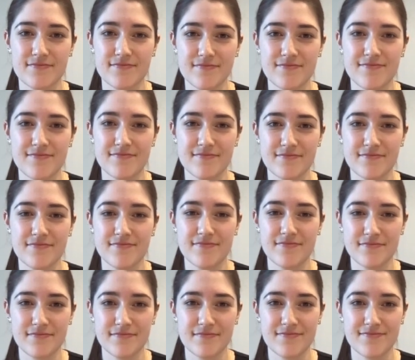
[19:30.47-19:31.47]

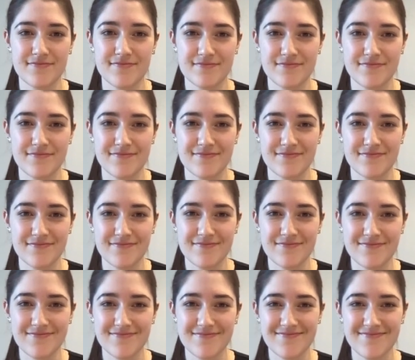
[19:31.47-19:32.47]

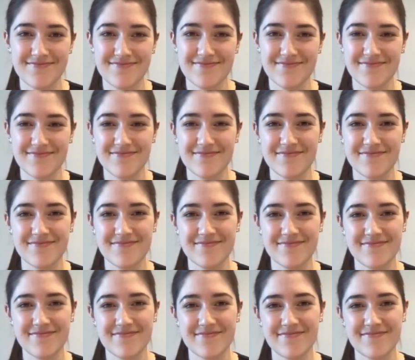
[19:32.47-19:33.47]

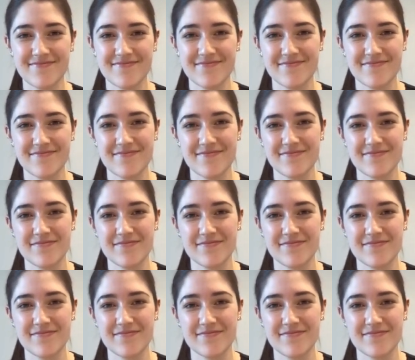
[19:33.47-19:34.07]
(not speaking)